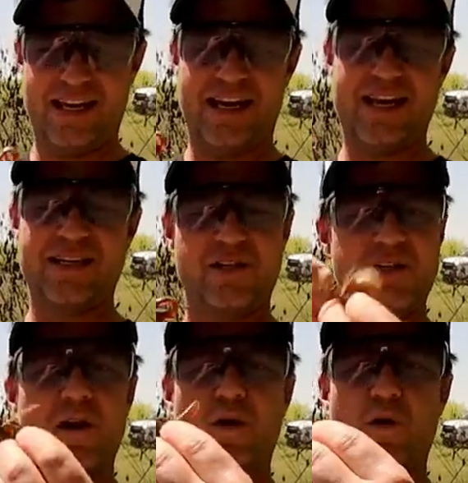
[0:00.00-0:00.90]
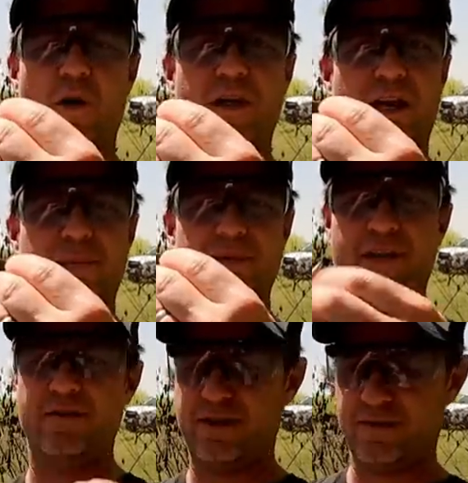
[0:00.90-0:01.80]
Yeah, you saw it all coiled up
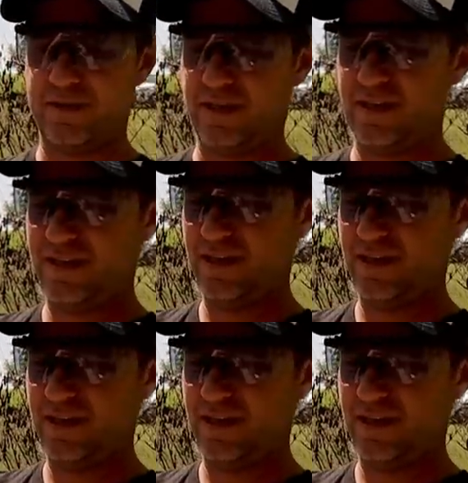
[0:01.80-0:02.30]
too. Was...